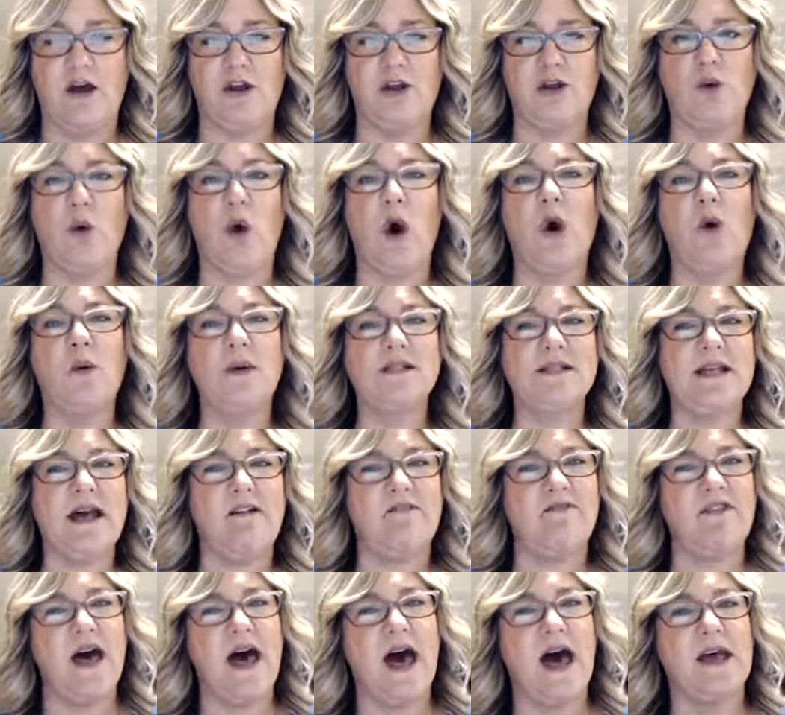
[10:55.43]
You always have
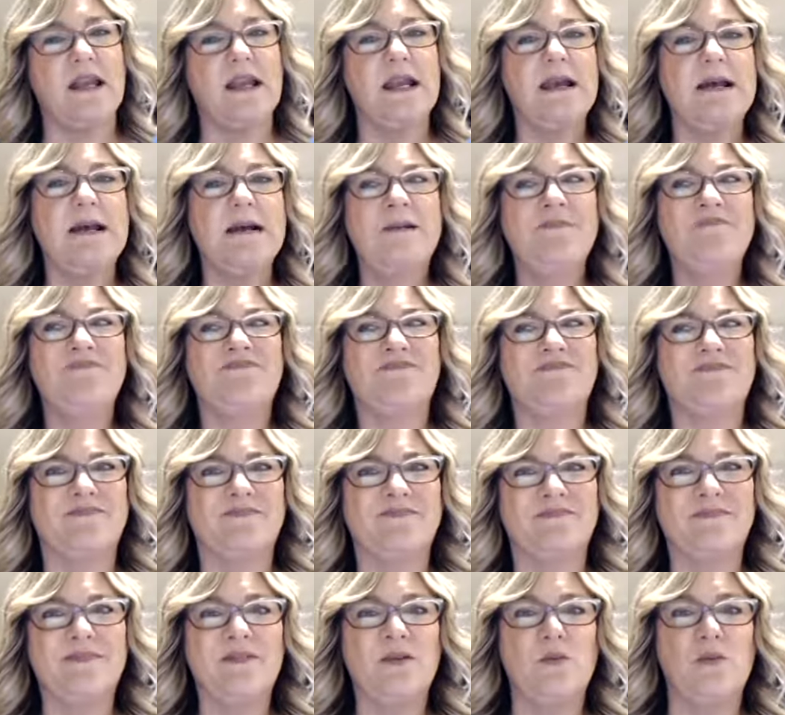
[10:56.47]
that
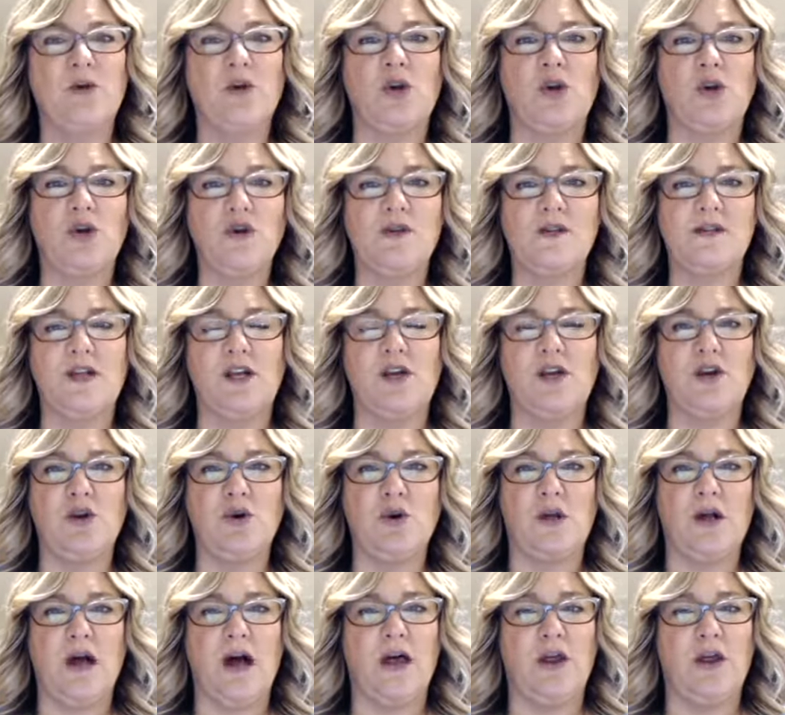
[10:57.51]
when you're using a new
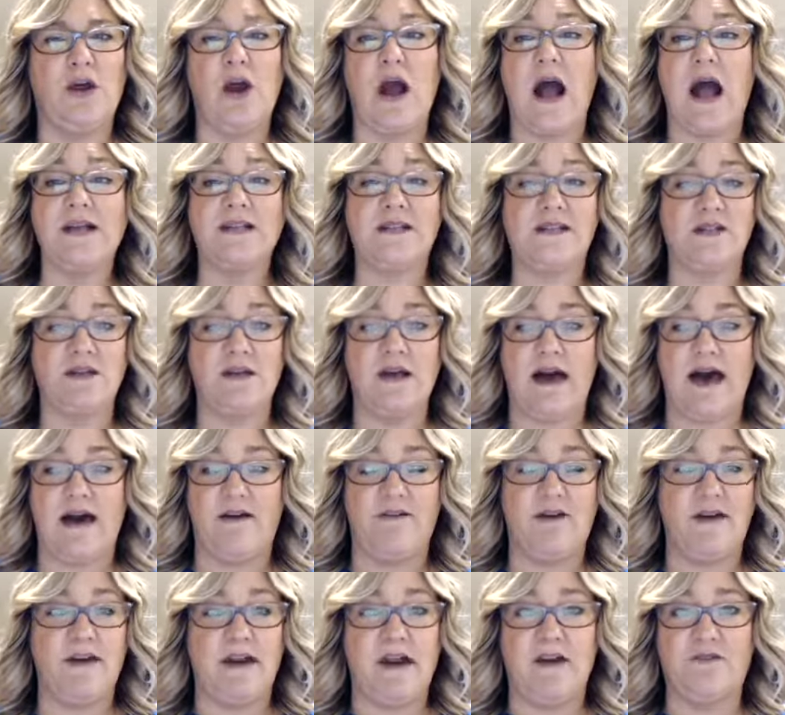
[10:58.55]
color. I still have
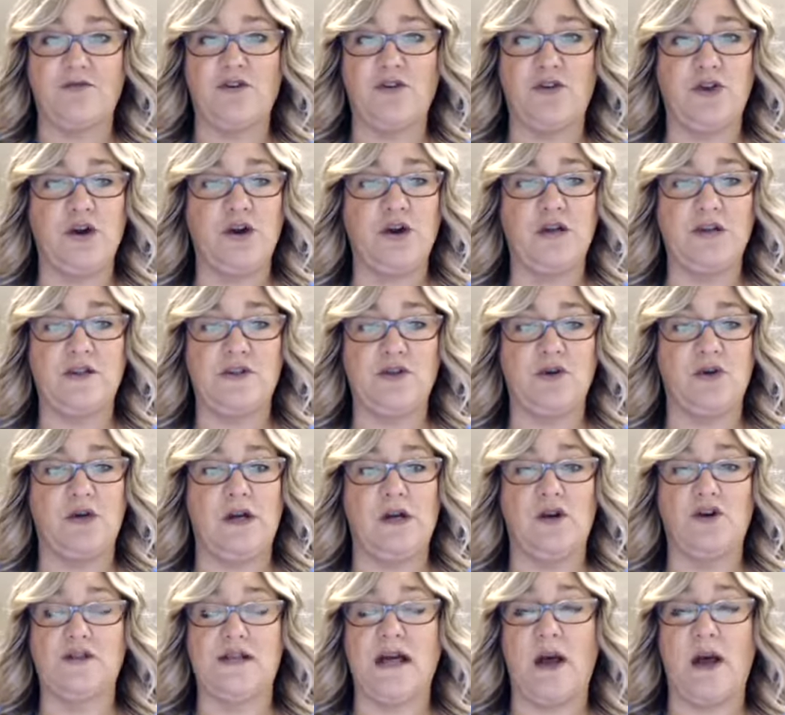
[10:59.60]
it after 32 years.